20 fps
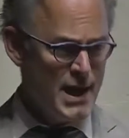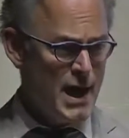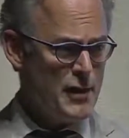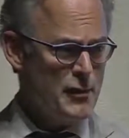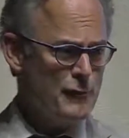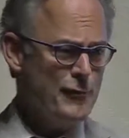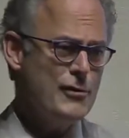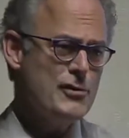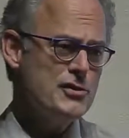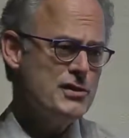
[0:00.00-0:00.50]

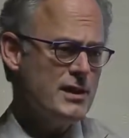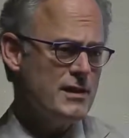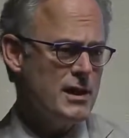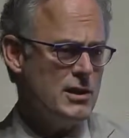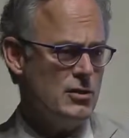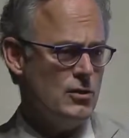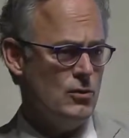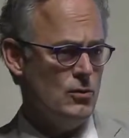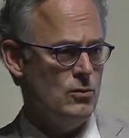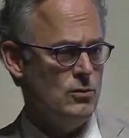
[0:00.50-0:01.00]
And the first thing
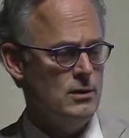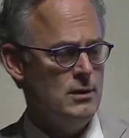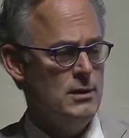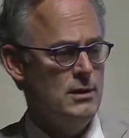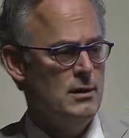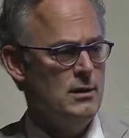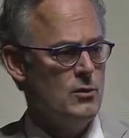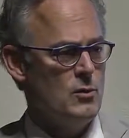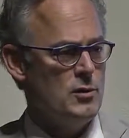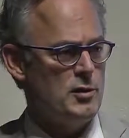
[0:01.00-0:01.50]
they do
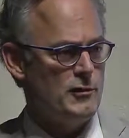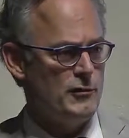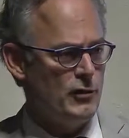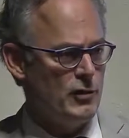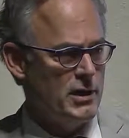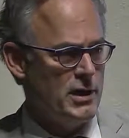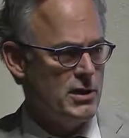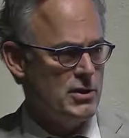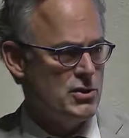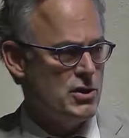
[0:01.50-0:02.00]
when they're
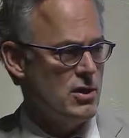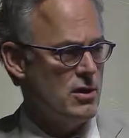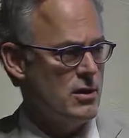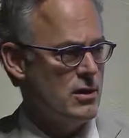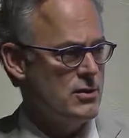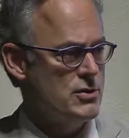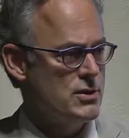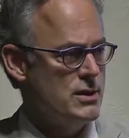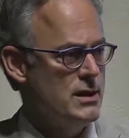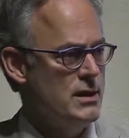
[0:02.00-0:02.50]
fully in
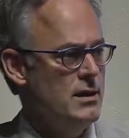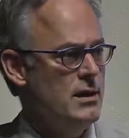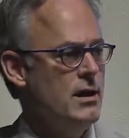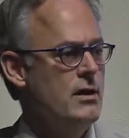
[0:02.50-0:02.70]
charge